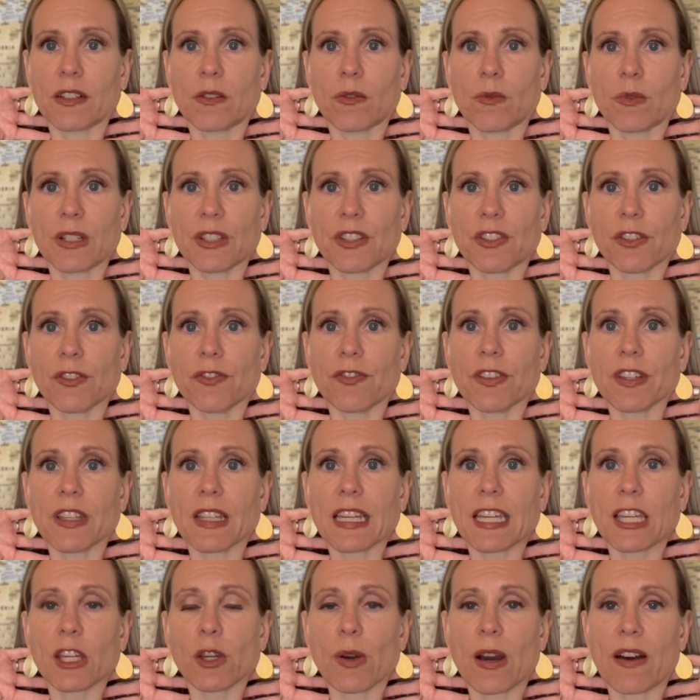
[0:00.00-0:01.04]
Once you feel
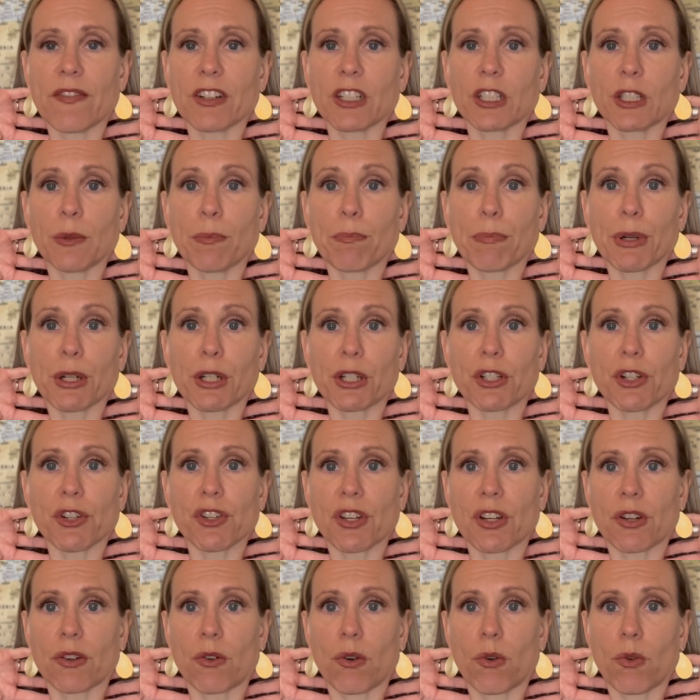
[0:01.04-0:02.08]
like you have a good perch
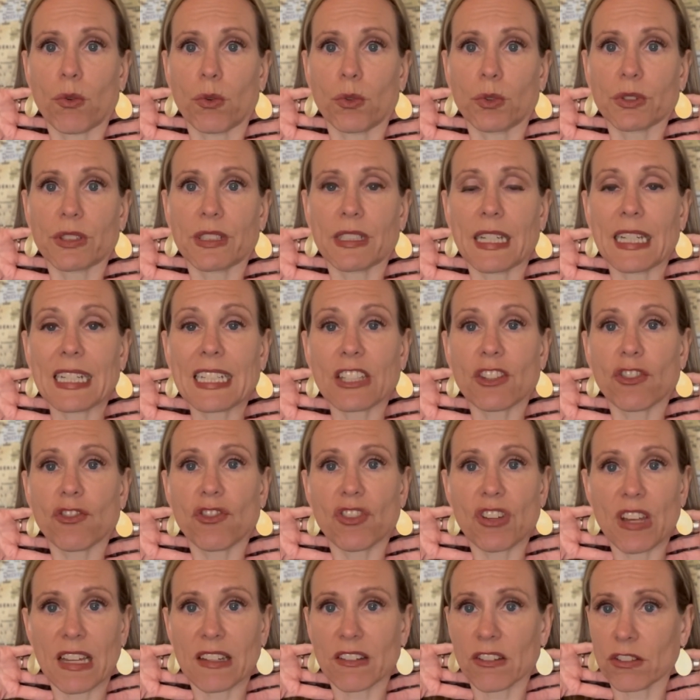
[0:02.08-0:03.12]
and hold, and it's
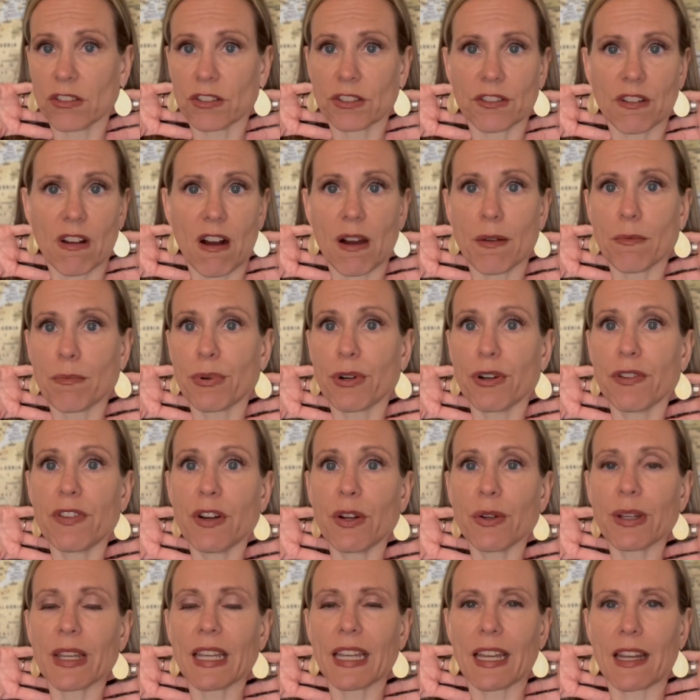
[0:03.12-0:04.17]
gentle, you're not
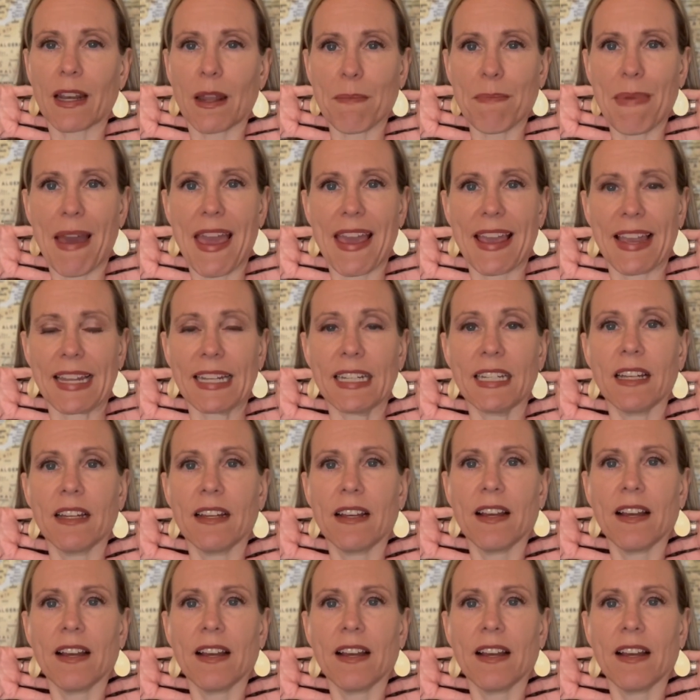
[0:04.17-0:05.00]
provoking any pain,